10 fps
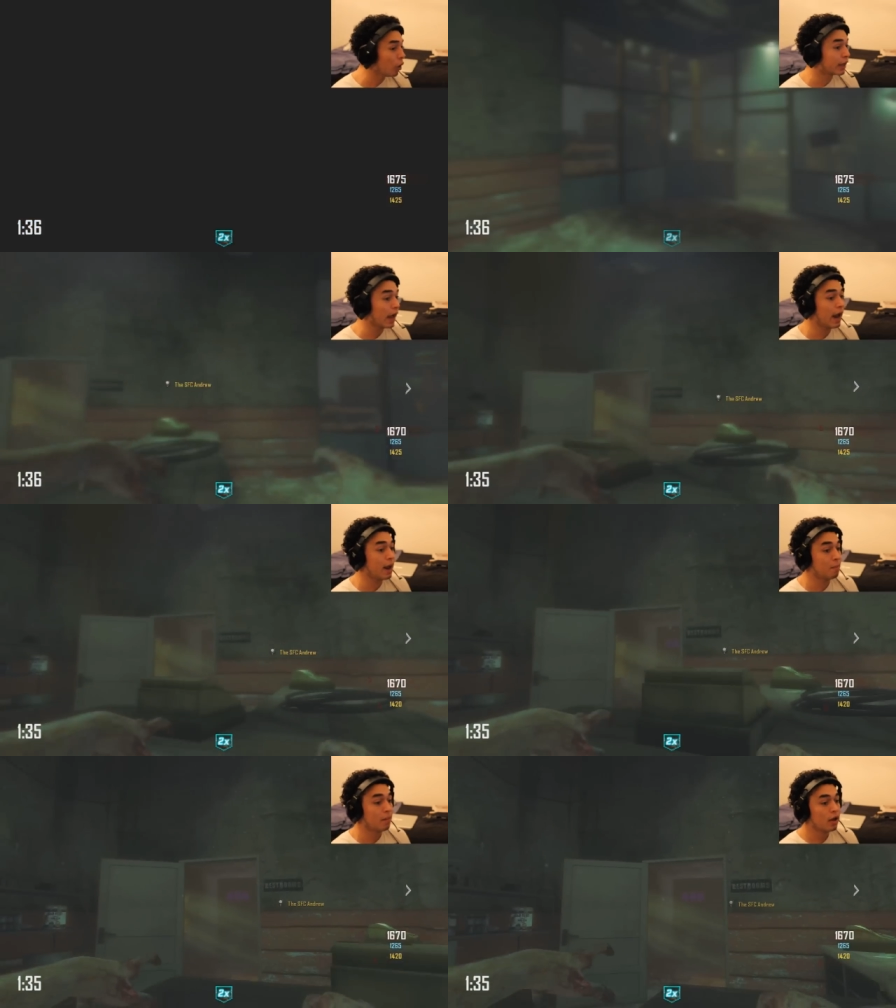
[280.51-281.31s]
not get
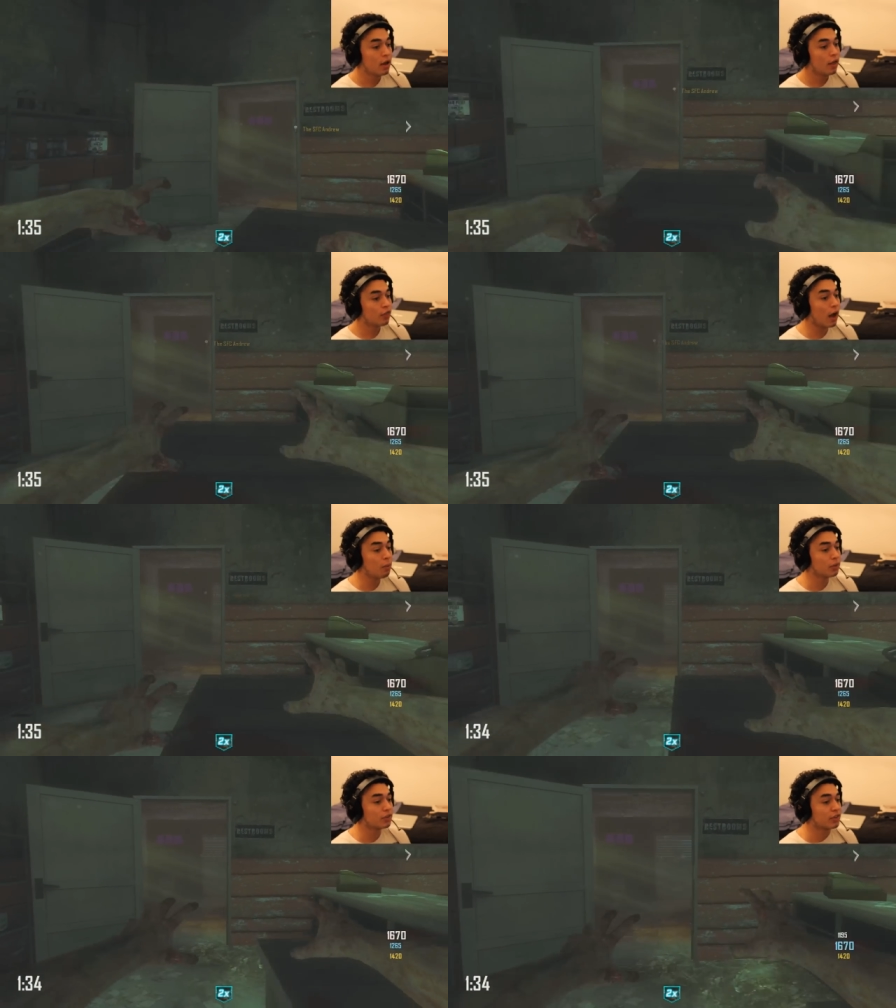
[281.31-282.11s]
him?
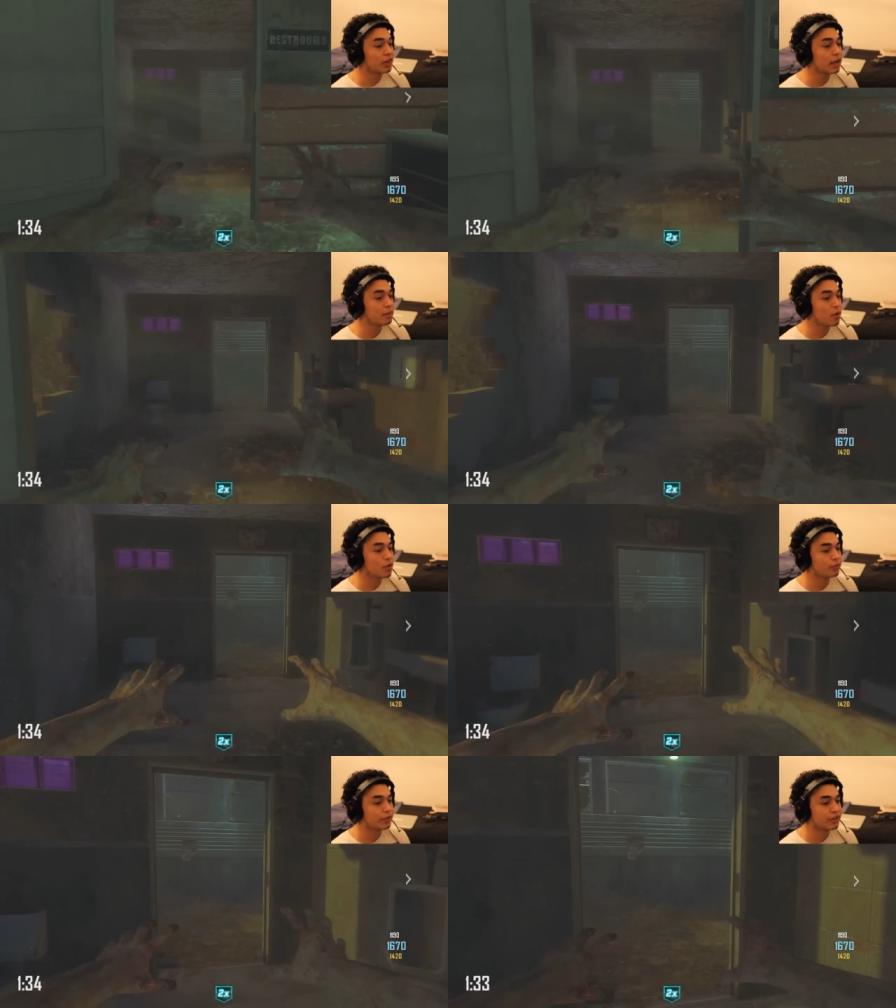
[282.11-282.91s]
That was the
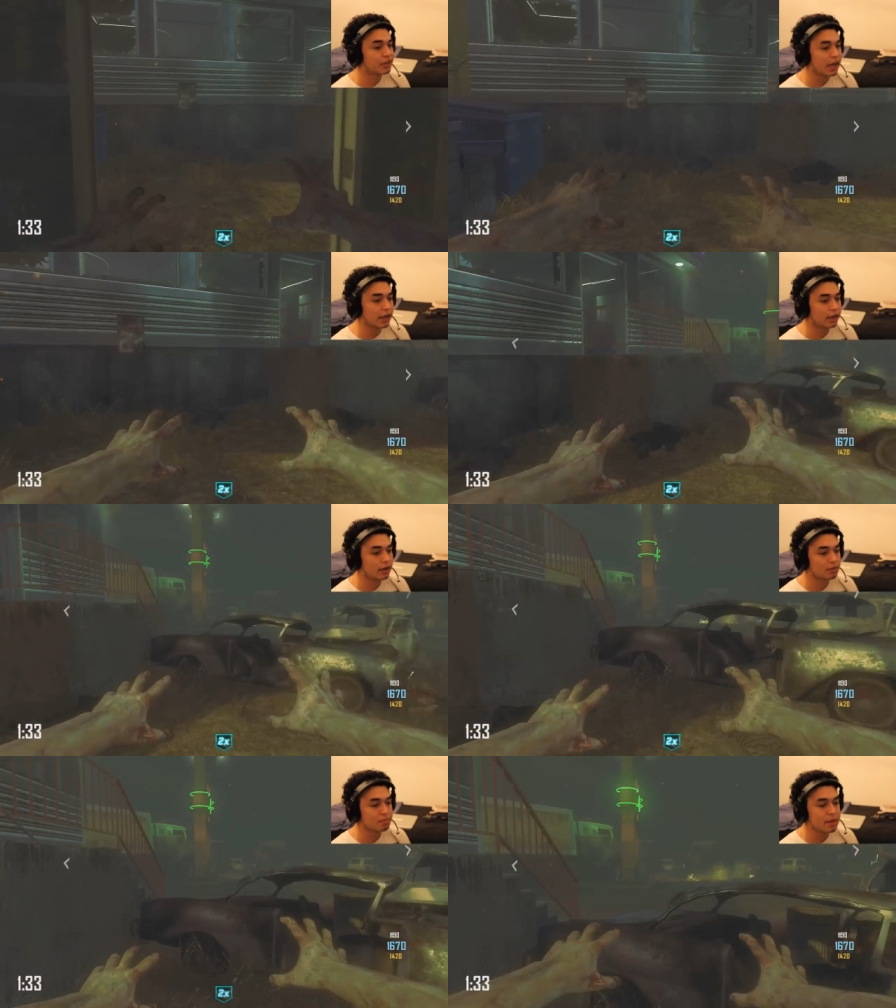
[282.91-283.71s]
most
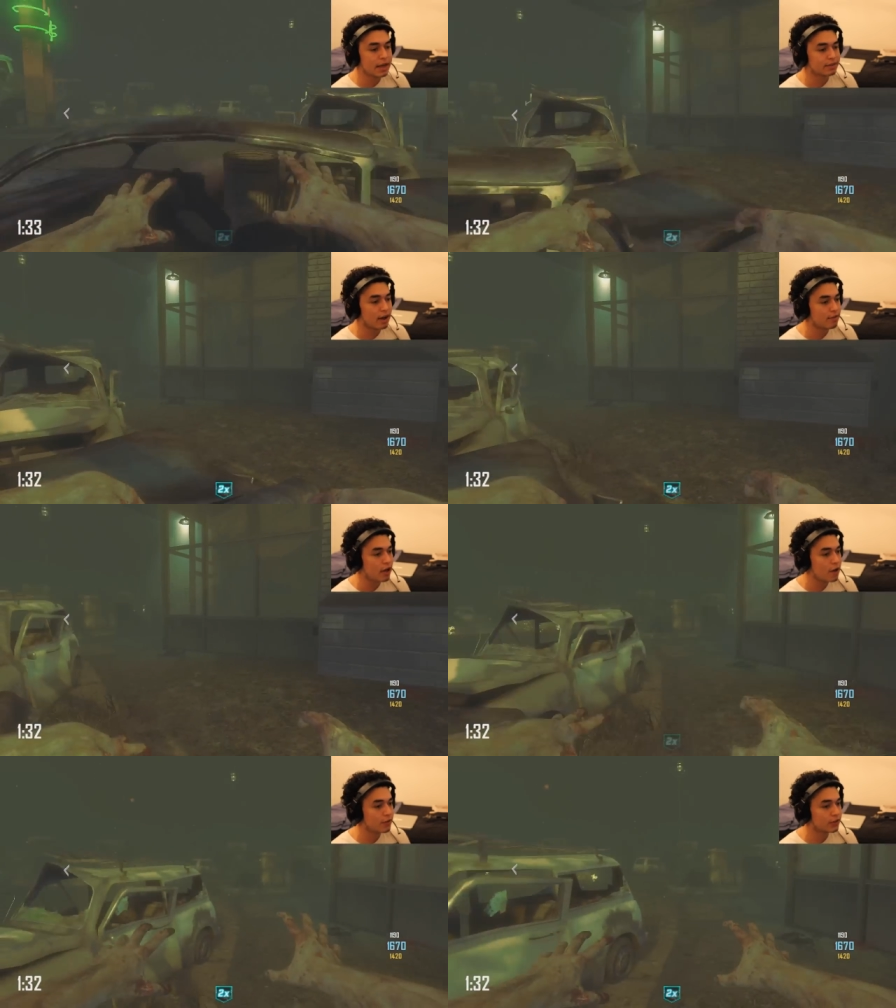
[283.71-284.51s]
ridiculous miss
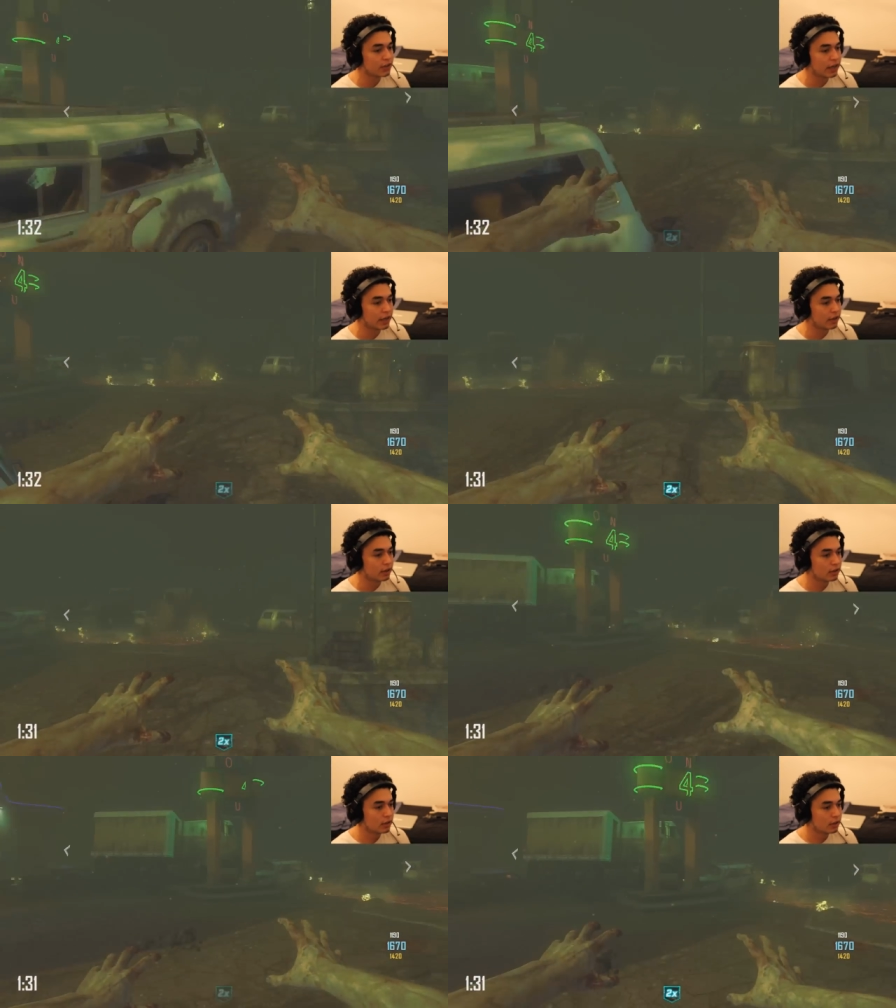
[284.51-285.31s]
I've ever seen.